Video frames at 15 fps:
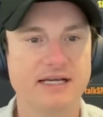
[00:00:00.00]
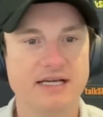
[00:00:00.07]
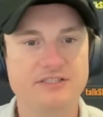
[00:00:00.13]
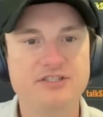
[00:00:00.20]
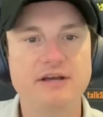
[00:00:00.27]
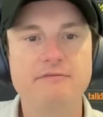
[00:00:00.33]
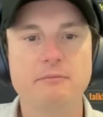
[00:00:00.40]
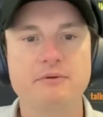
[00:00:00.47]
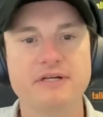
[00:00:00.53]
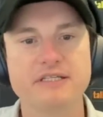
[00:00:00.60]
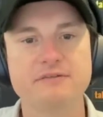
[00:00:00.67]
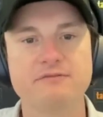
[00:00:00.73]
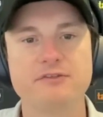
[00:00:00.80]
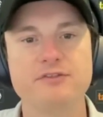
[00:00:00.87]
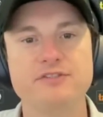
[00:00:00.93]
do you have a prediction
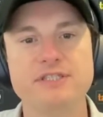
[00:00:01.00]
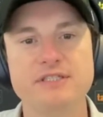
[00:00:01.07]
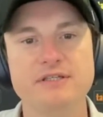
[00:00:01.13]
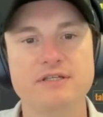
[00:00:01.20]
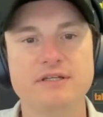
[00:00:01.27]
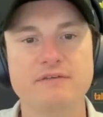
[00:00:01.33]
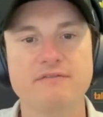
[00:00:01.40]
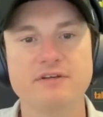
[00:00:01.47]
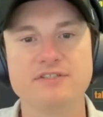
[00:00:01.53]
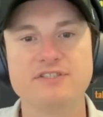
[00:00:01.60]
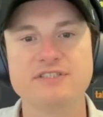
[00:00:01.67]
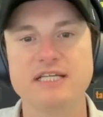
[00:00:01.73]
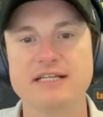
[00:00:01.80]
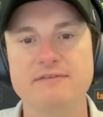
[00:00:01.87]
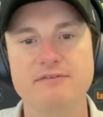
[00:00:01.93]
for New Zealand versus
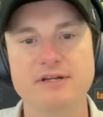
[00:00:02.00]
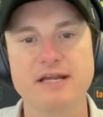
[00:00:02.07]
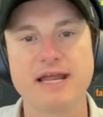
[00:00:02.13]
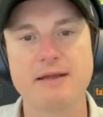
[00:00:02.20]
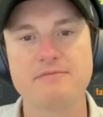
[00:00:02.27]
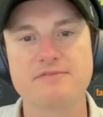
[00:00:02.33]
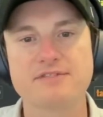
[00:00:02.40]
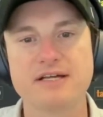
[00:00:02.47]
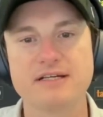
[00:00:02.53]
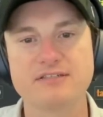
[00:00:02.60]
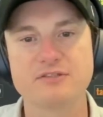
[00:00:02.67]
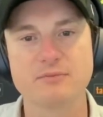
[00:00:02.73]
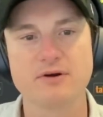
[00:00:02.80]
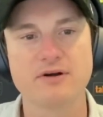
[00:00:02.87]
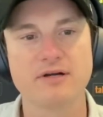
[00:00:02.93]
South Africa game starting
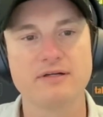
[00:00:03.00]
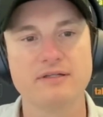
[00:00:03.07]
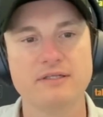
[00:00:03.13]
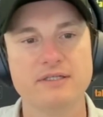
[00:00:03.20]
tomorrow?